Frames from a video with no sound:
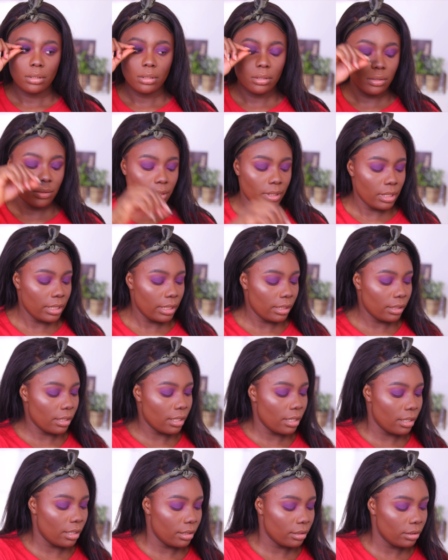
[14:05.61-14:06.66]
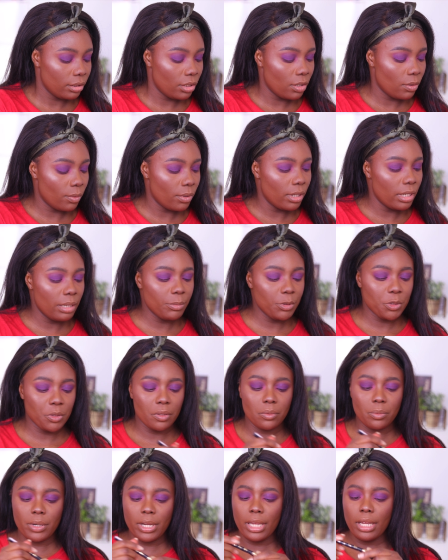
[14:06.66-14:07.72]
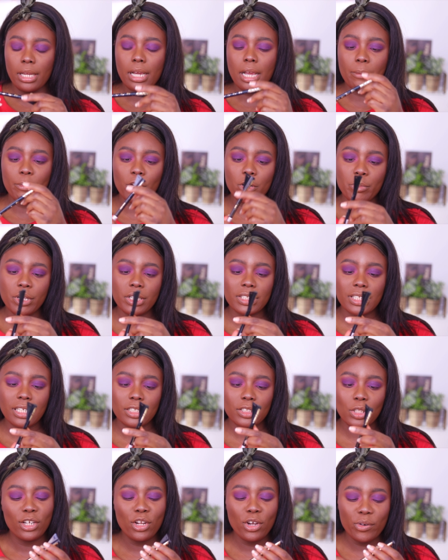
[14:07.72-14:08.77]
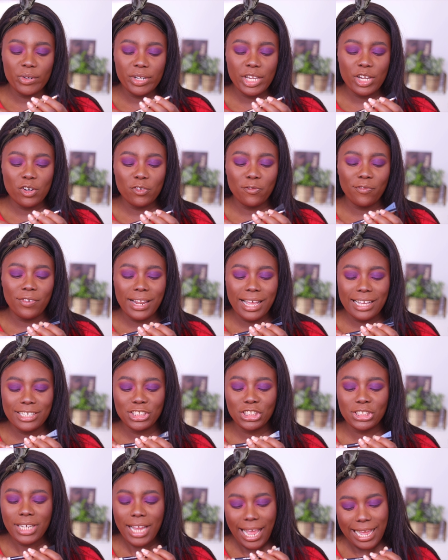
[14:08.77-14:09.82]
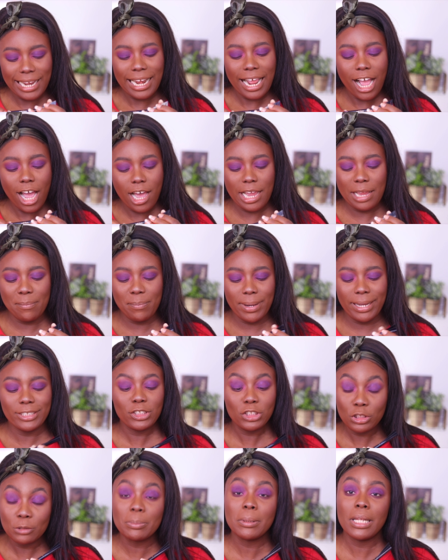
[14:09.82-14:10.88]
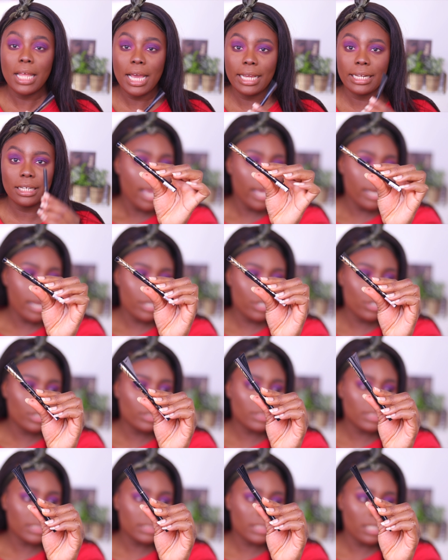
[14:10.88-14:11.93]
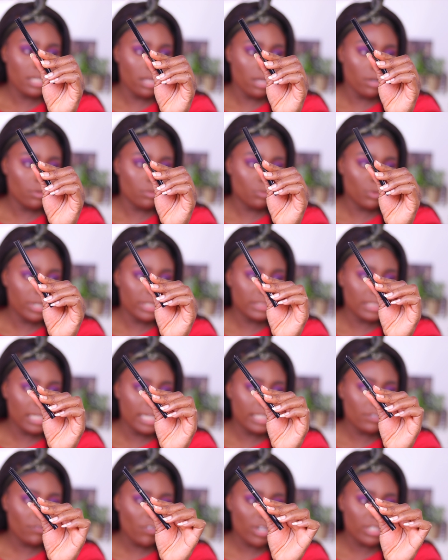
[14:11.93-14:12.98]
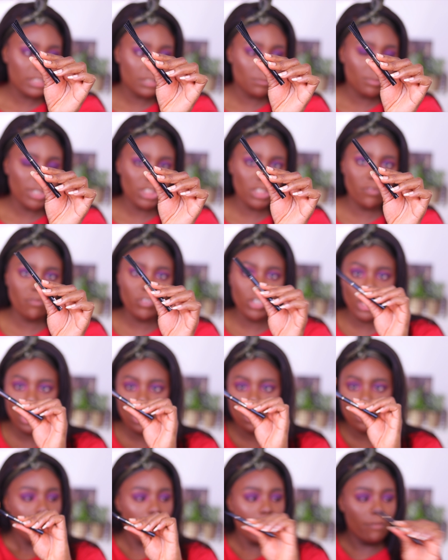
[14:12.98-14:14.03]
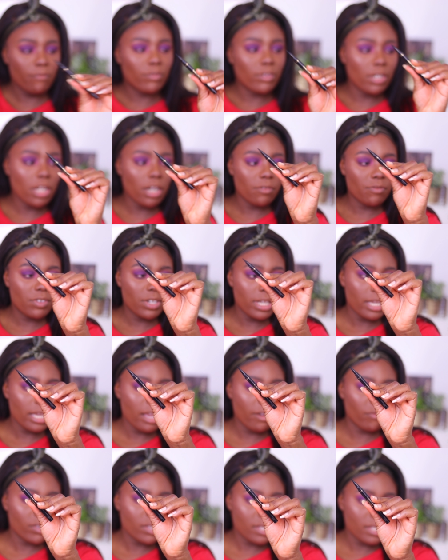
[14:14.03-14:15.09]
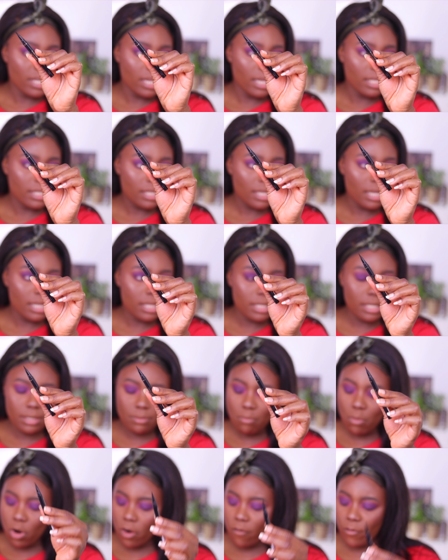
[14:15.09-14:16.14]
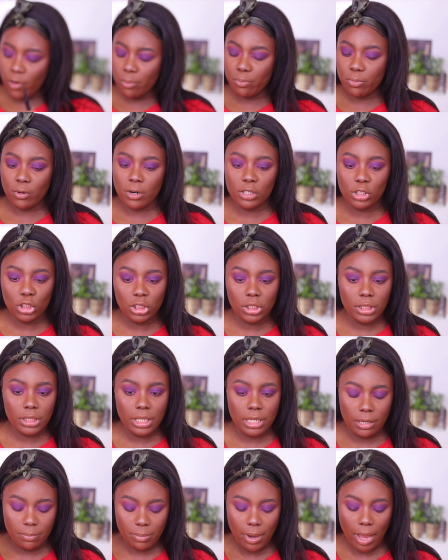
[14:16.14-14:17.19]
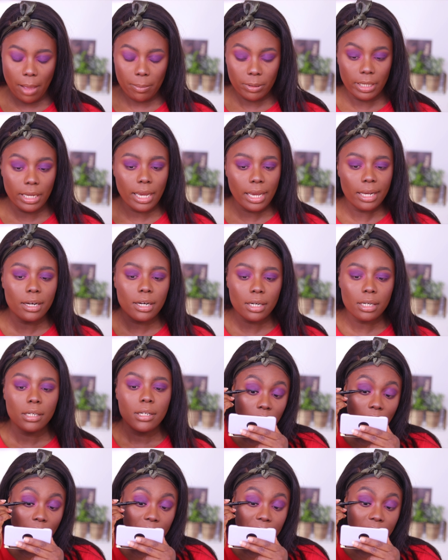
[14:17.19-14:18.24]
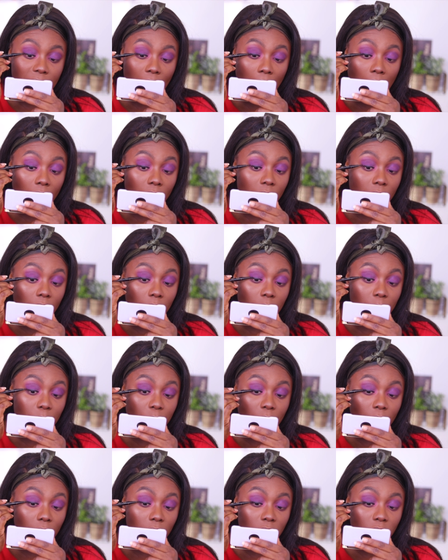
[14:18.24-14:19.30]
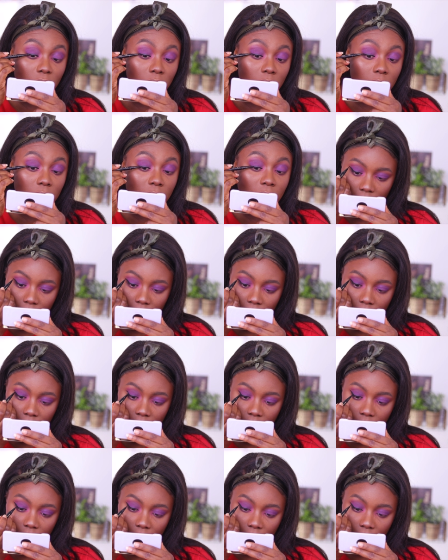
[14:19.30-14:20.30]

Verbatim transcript: Oh, I like that. You know what, let me do a wing. I'm gonna be using this L'Oreal Flash Cat Eye by Superliner. And I used this in a recent first impression video, and I've loved it ever since. It's more of a brush tip applicator. I'm now a brush tip